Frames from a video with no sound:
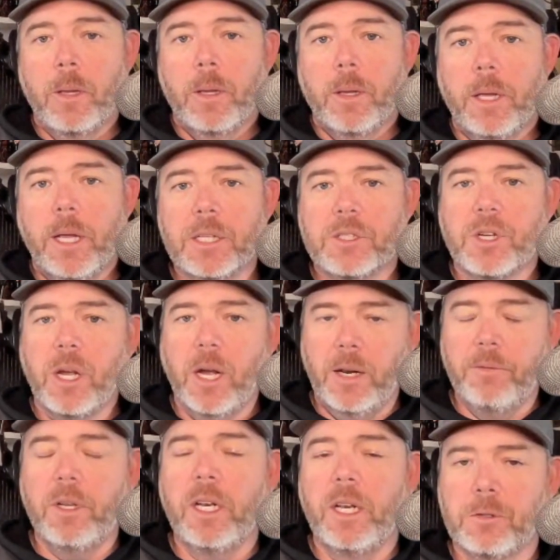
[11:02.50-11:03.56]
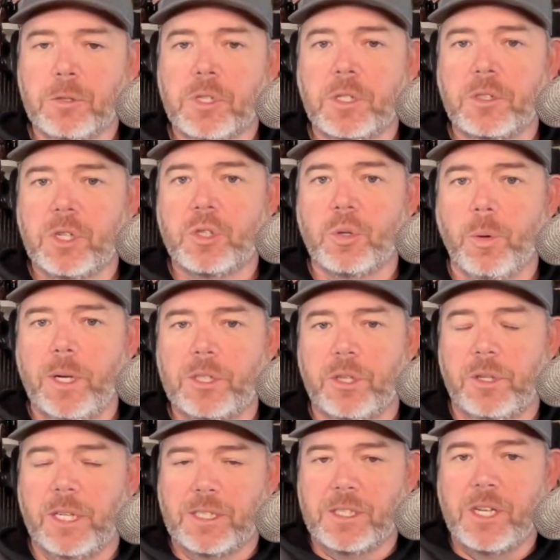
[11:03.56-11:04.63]
it's kind of an interesting
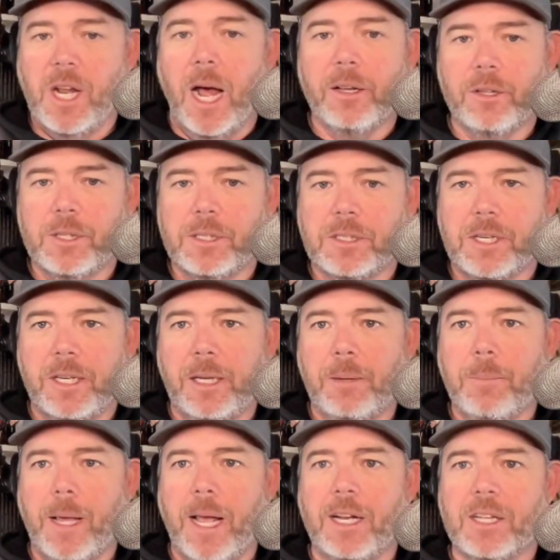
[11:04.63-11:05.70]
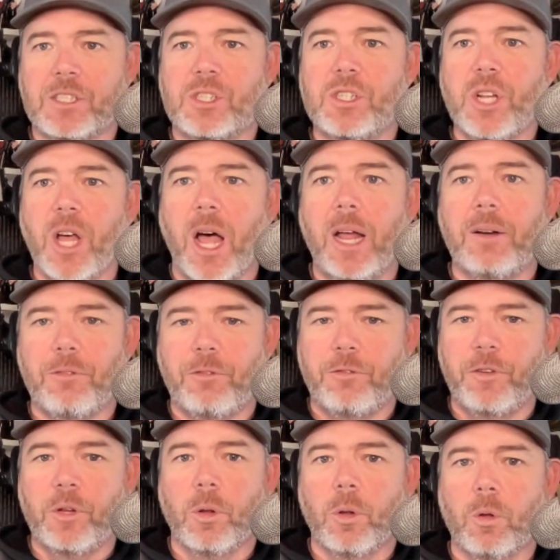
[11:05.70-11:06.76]
situation. It's not a good team, and it's not
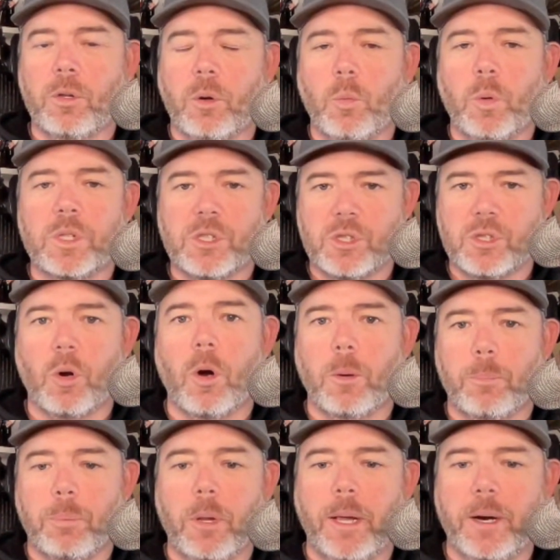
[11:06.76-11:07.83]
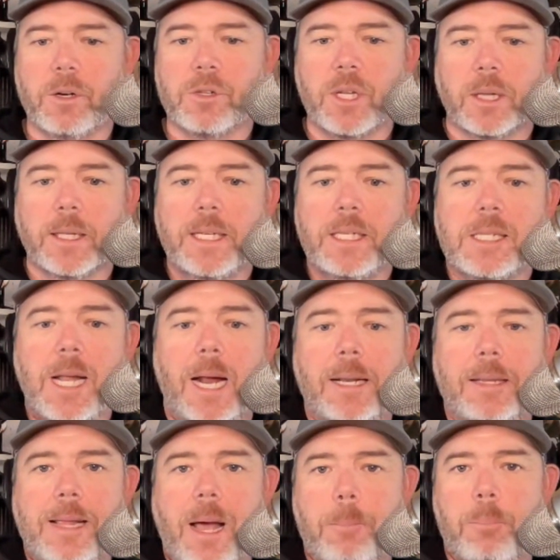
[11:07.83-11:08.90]
filled with star players, at least not
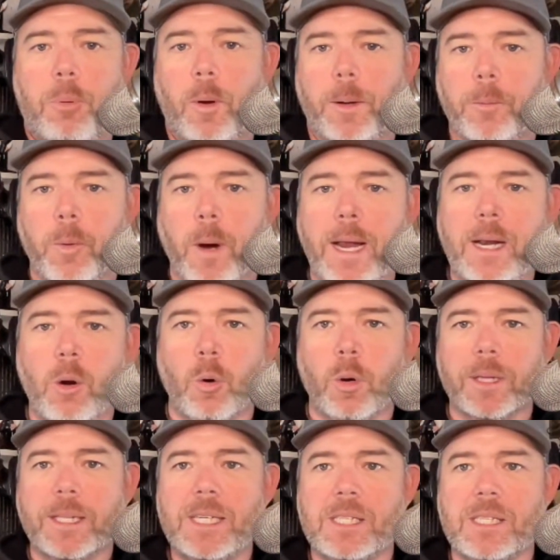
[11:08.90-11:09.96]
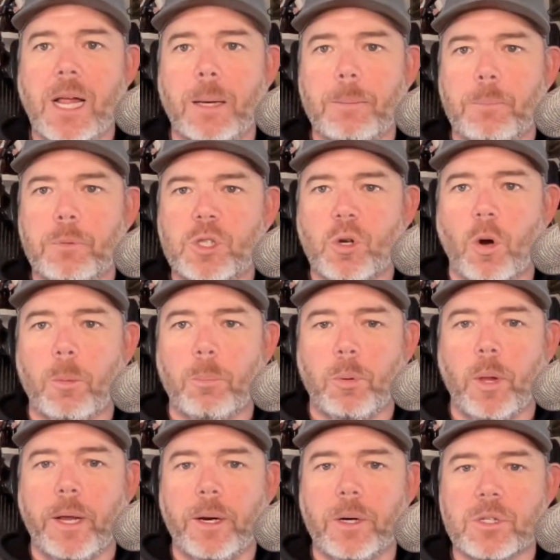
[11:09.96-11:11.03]
at that point, right? Or at least not star
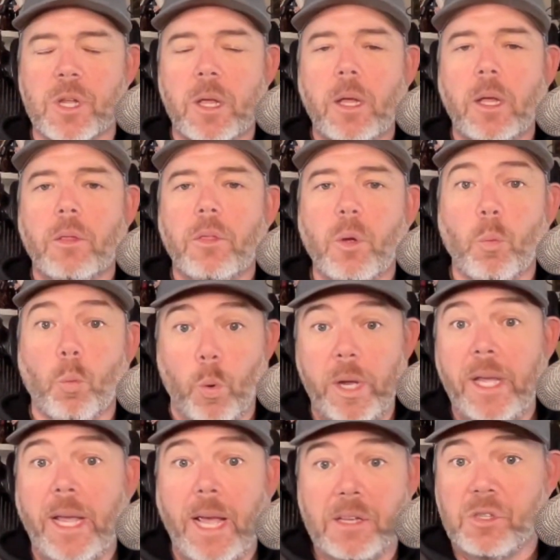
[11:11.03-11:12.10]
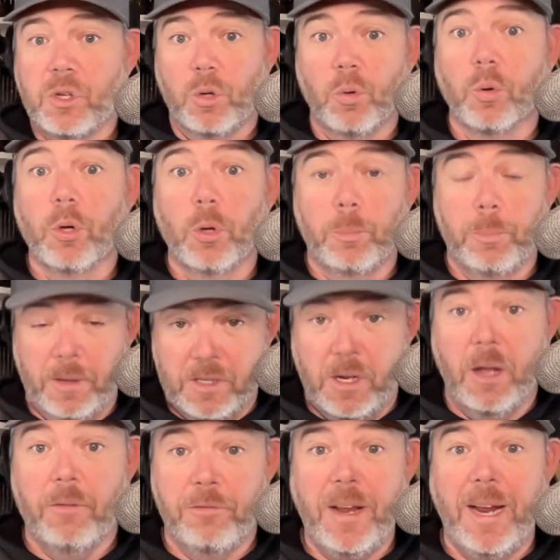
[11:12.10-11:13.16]
players that we as a group, as
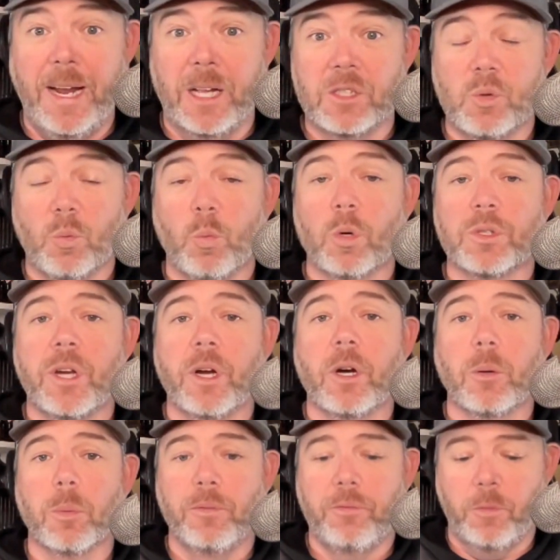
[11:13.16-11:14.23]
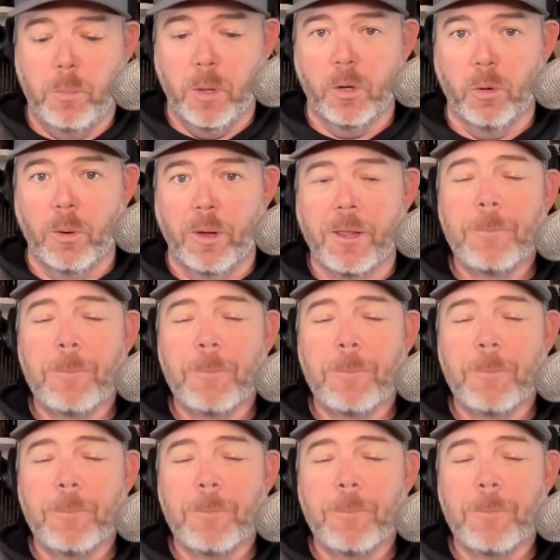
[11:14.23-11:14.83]
fans, were terribly familiar with.